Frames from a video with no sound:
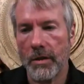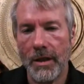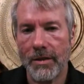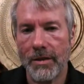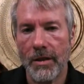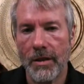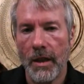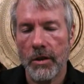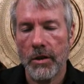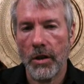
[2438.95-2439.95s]
it's
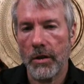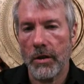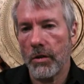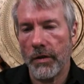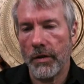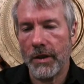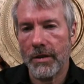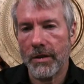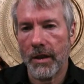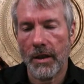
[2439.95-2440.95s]
SHA-256